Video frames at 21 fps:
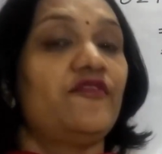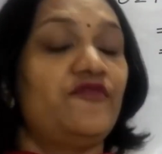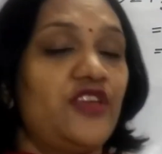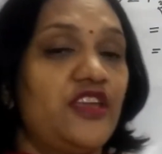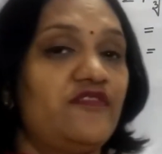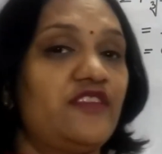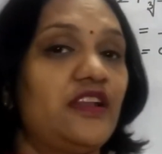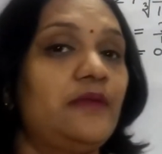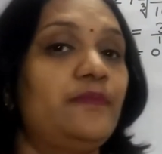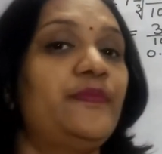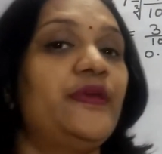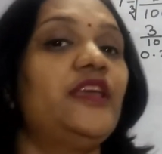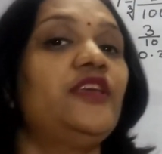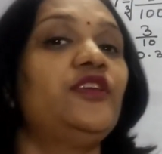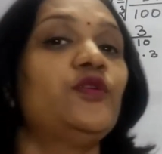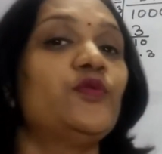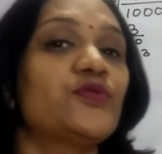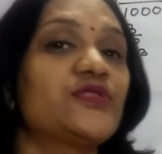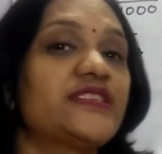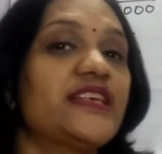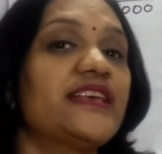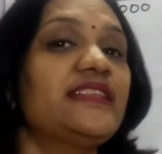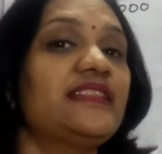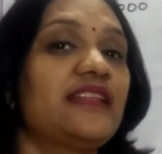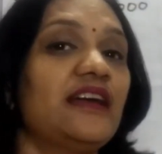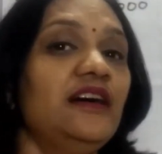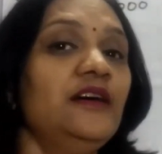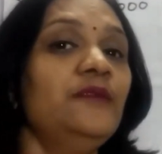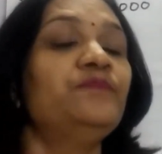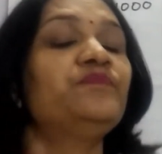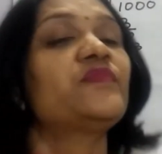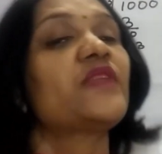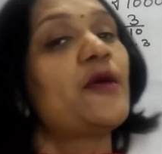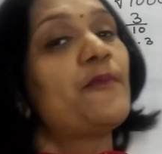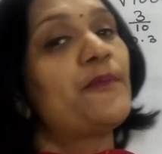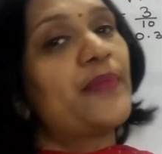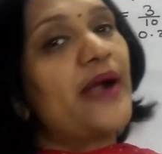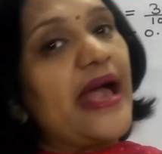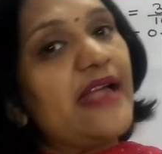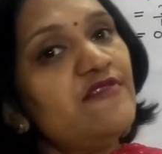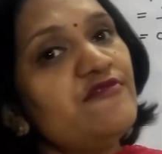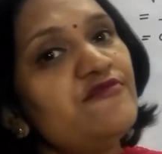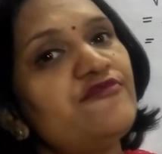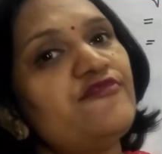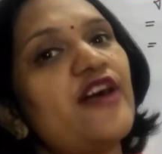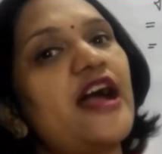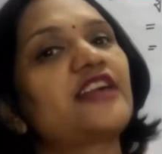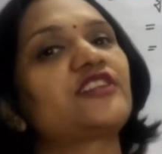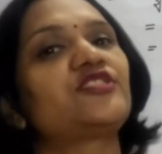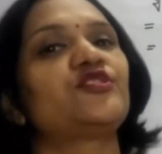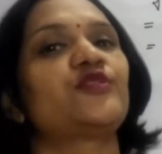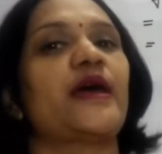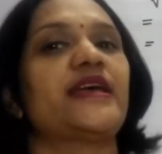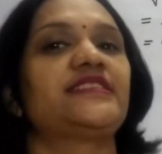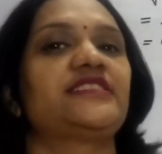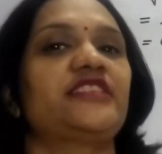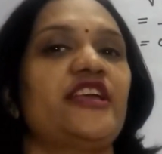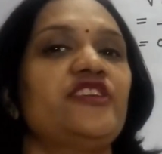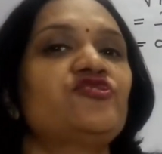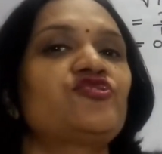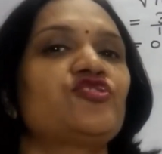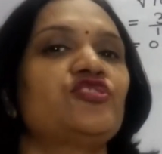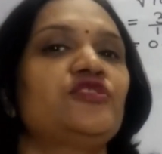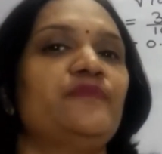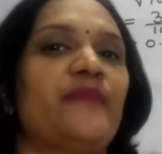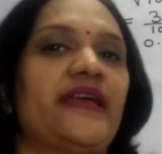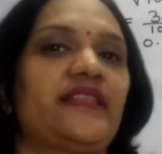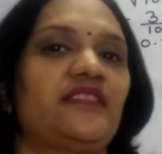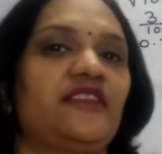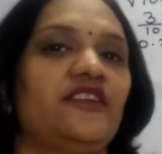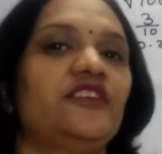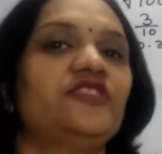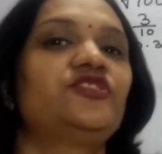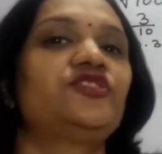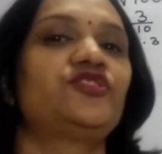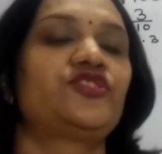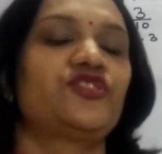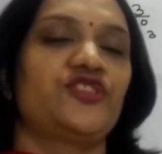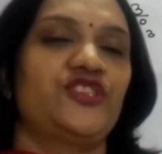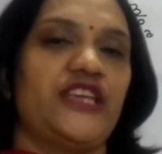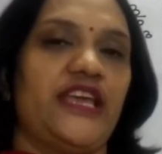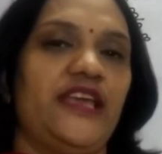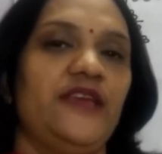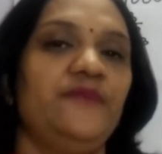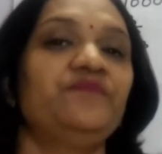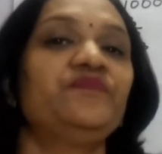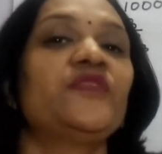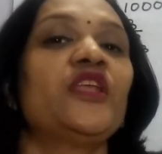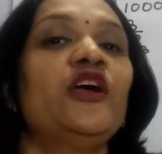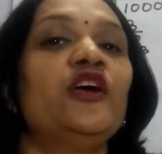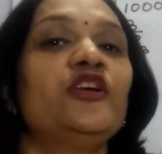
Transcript: We will be using the prime factorization method today